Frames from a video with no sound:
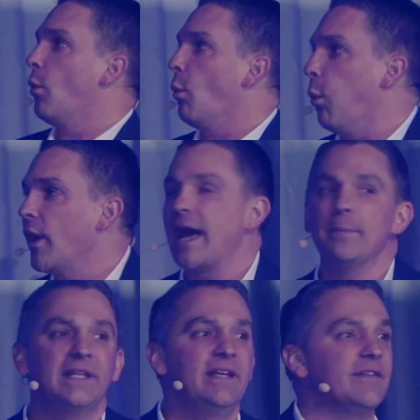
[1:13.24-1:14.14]
what I
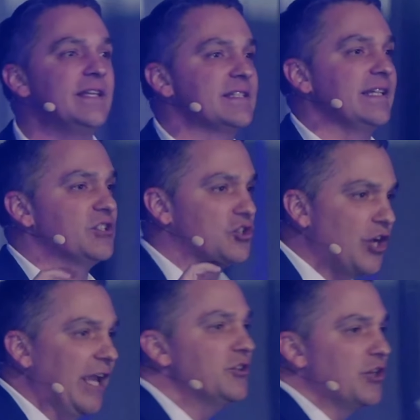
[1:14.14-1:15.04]
believe is, is
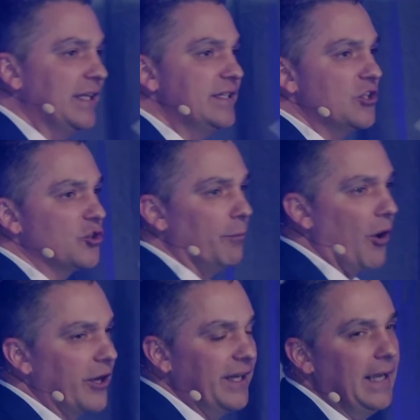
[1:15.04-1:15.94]
changing in digital
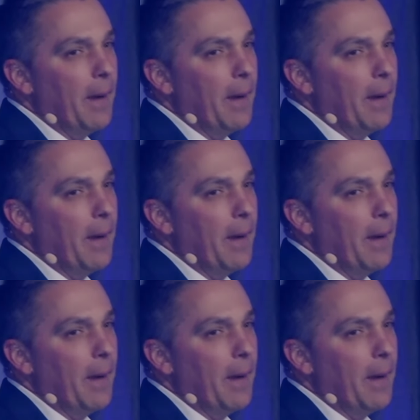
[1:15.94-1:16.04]
marketing.